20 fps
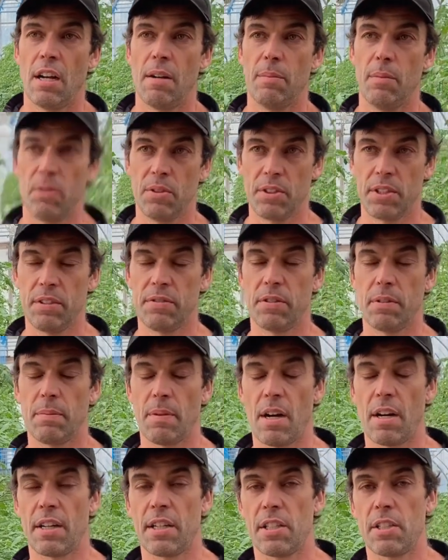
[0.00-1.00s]
Mostly for
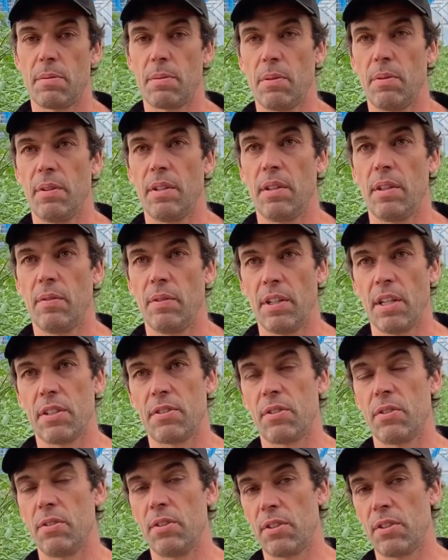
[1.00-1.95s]
markets, but we also do